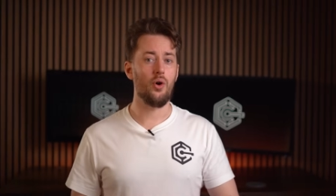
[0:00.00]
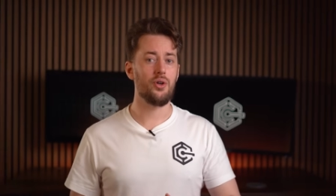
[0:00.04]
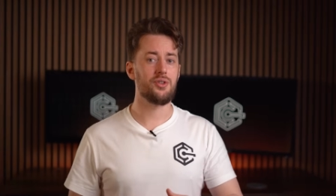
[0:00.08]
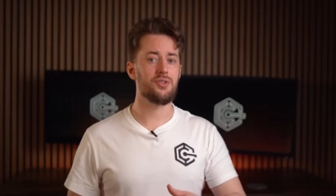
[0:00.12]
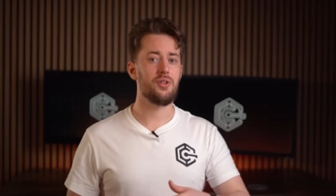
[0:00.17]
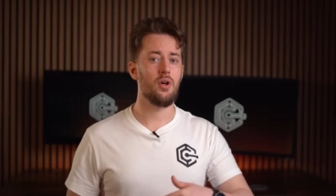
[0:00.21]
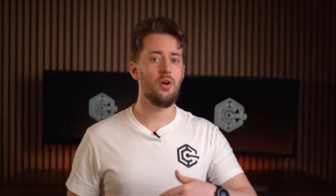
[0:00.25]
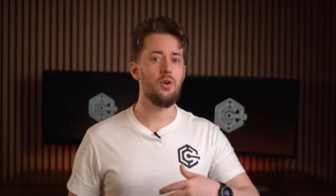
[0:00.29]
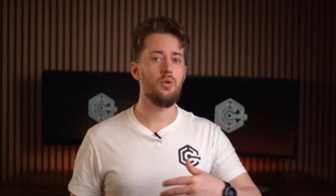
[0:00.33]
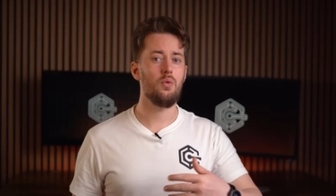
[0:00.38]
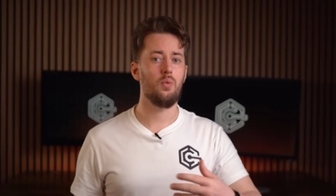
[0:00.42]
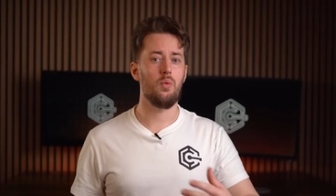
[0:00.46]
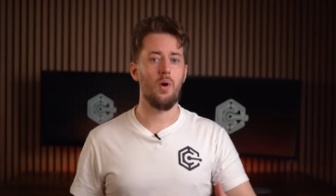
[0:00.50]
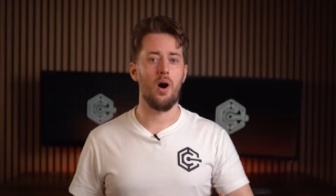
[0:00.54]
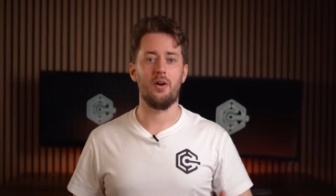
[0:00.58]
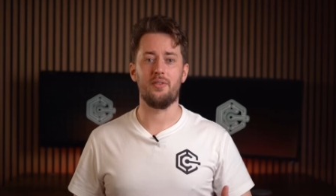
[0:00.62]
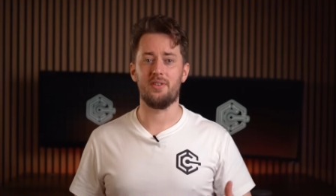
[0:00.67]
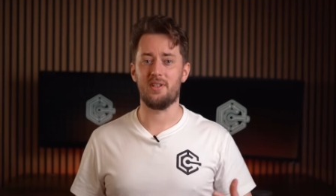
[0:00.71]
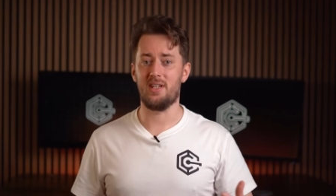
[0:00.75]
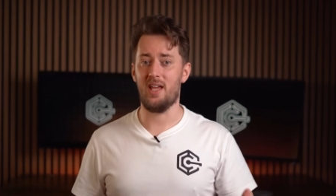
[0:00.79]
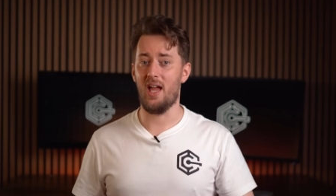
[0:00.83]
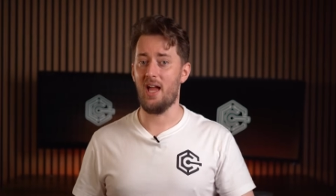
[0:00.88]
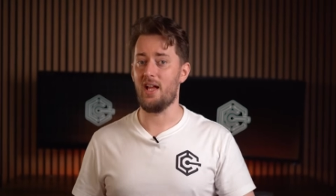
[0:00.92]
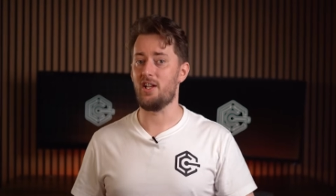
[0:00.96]
Also, while
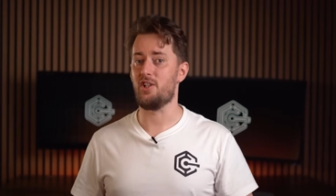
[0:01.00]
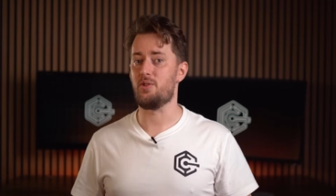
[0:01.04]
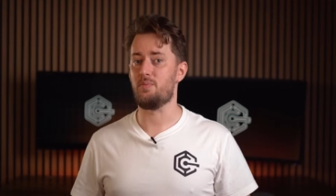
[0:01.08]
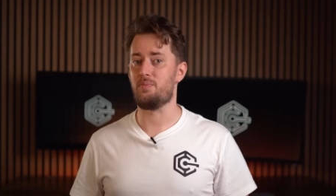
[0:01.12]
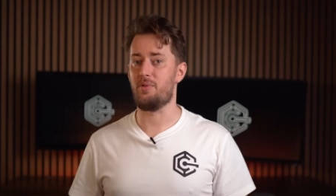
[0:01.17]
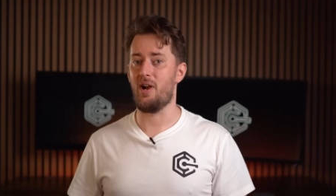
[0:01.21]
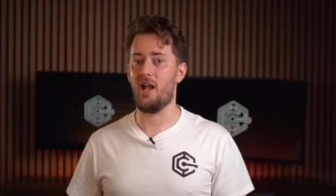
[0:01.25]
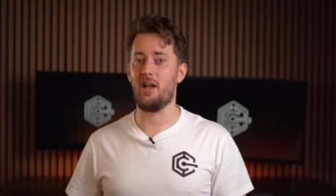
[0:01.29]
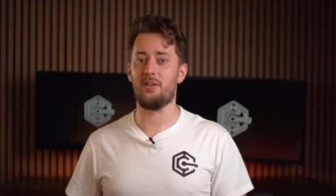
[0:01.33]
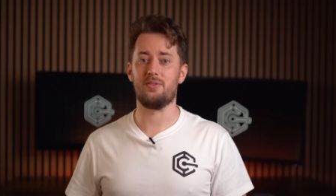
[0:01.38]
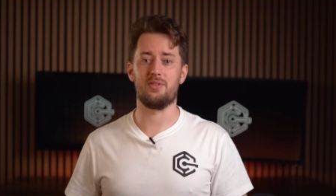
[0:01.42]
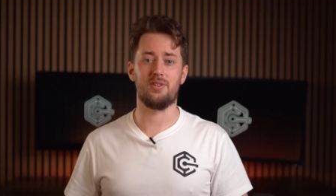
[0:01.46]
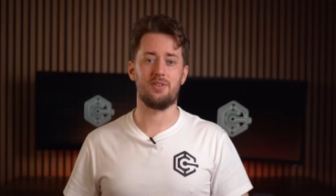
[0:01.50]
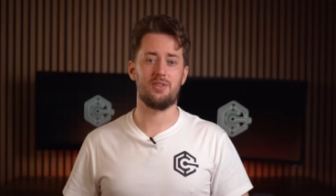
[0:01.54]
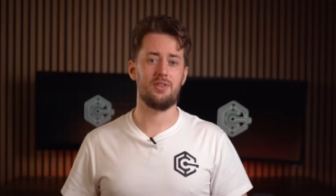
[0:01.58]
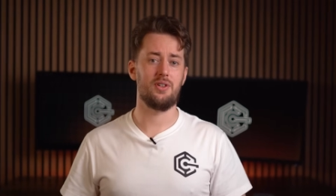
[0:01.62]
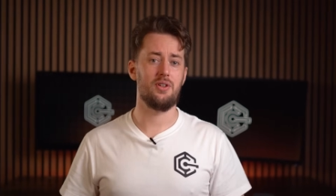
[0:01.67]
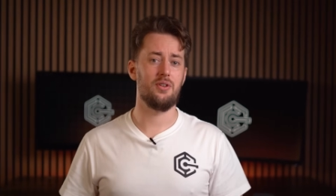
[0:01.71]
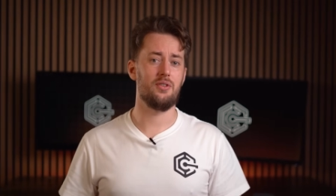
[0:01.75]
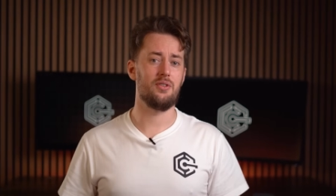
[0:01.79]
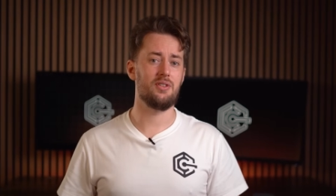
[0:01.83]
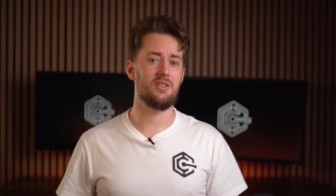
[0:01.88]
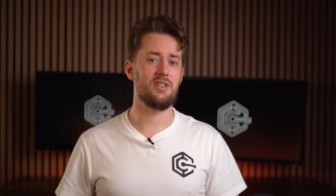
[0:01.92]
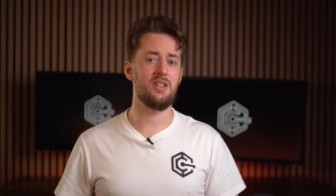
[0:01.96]
the Edge browser
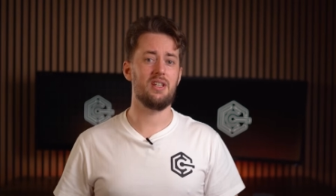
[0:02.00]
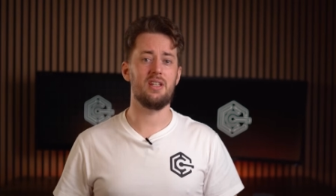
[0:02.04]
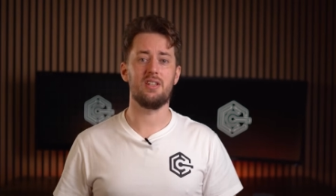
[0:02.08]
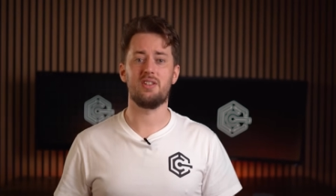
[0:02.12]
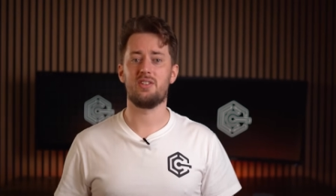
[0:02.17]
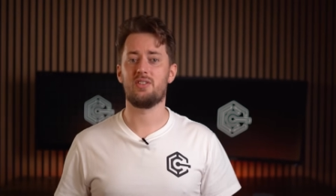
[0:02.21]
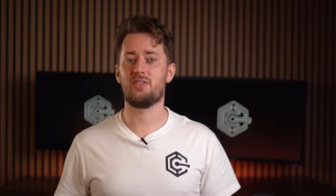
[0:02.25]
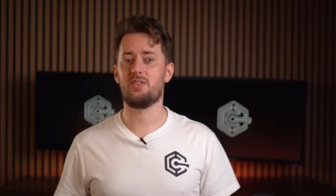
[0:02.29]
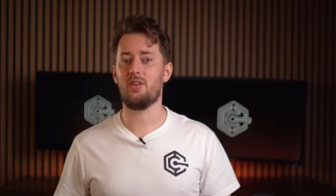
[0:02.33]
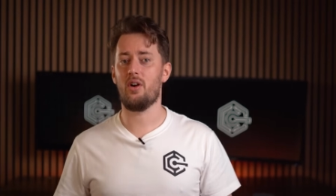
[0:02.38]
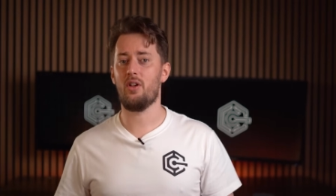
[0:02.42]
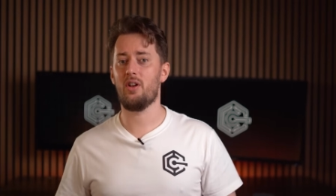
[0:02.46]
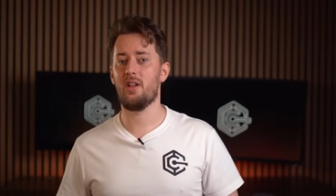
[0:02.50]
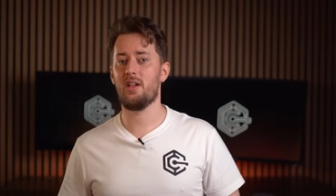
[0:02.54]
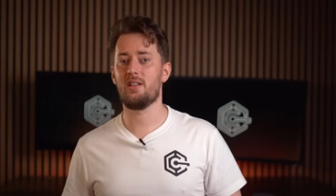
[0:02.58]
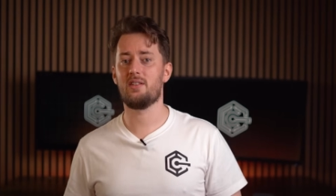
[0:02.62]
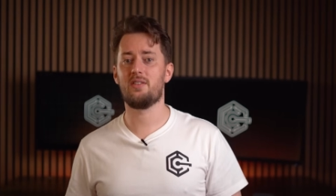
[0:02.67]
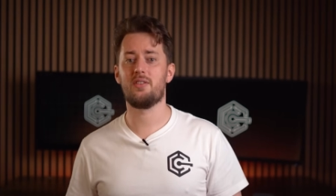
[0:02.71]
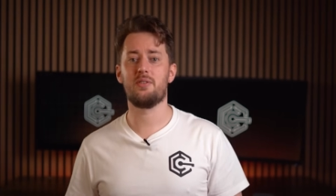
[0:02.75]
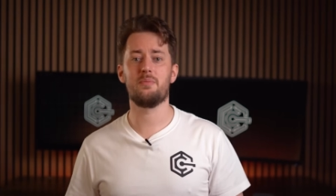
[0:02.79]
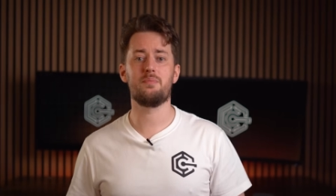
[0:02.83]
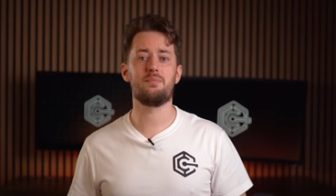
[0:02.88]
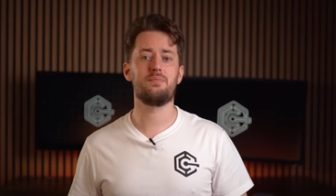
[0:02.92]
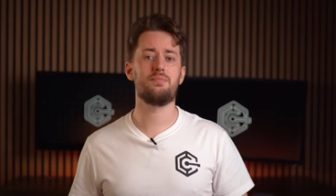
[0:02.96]
security is
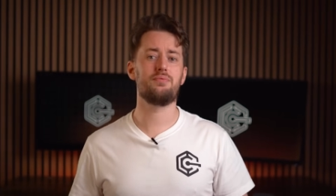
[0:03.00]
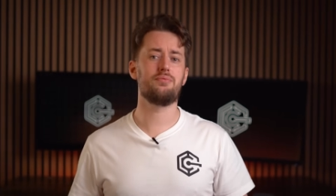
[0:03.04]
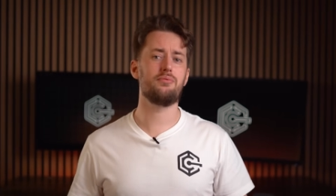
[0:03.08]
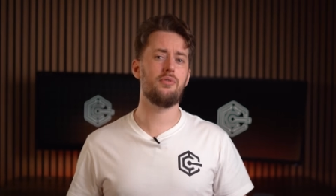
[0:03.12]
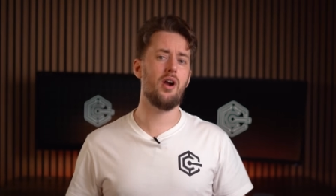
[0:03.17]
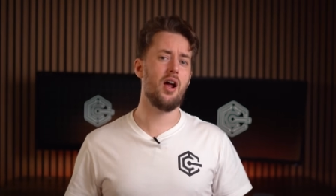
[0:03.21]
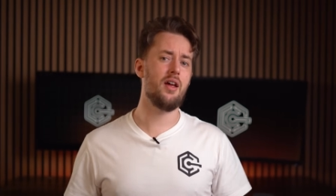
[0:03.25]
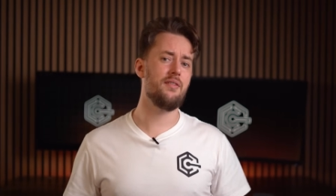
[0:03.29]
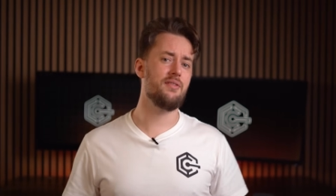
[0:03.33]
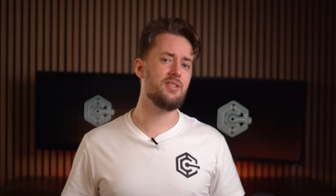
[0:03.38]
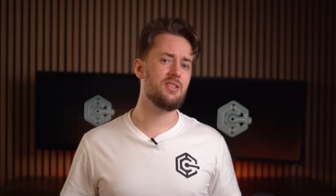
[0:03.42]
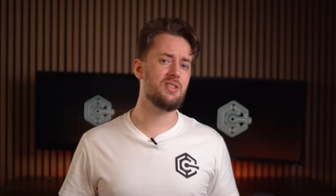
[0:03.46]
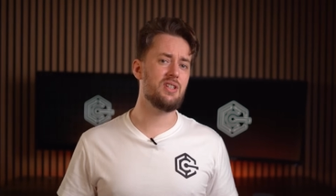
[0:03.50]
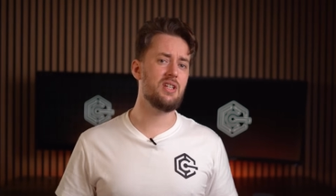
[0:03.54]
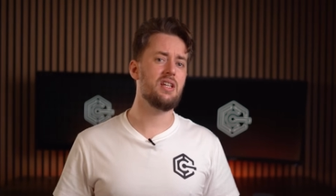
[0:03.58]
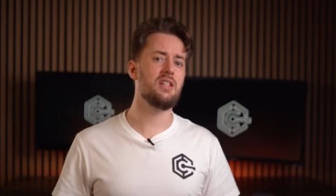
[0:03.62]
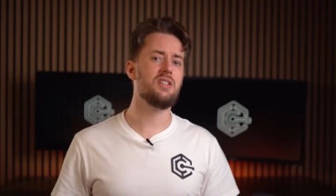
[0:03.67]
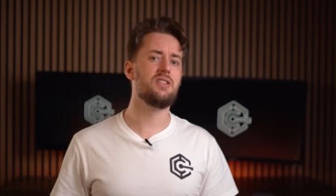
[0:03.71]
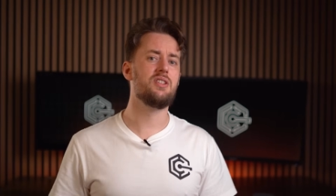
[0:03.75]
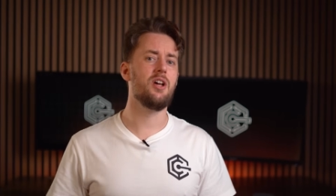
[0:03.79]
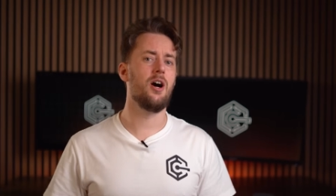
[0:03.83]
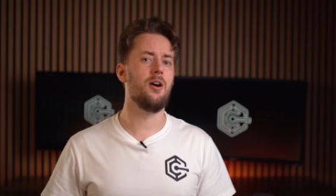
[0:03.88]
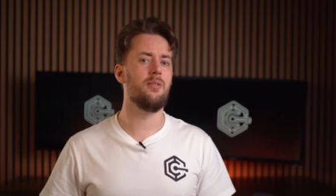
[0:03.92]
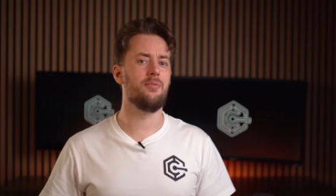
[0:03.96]
solid, the privacy
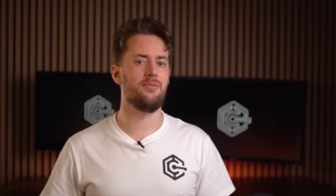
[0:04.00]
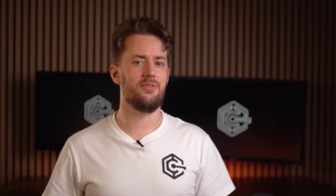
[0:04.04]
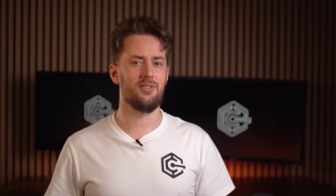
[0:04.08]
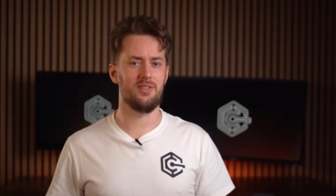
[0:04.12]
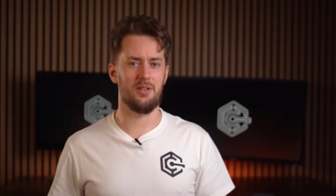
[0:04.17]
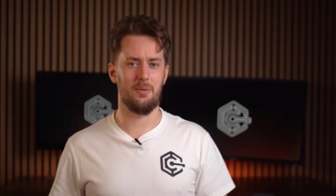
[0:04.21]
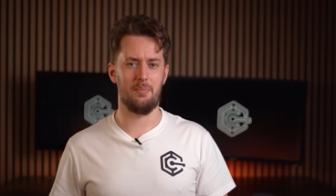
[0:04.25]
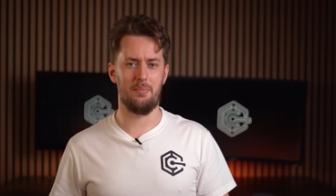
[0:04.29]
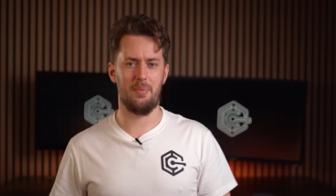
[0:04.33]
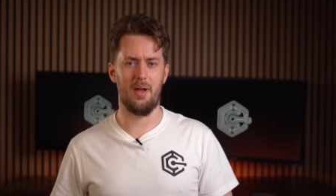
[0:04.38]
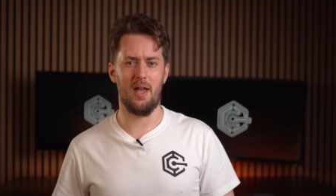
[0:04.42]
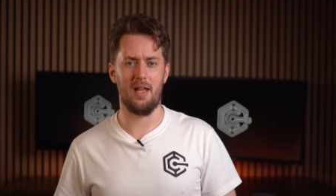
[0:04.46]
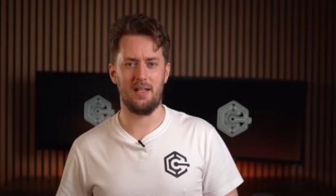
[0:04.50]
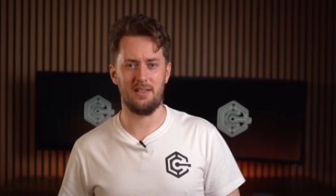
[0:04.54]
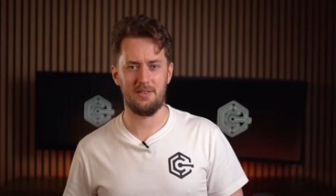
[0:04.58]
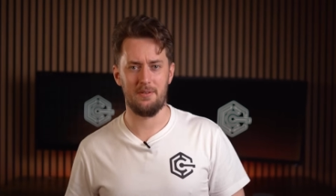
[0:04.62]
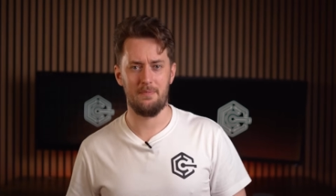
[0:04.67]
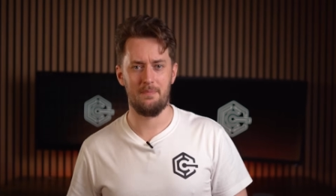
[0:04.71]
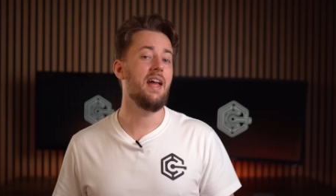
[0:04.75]
is up for debate.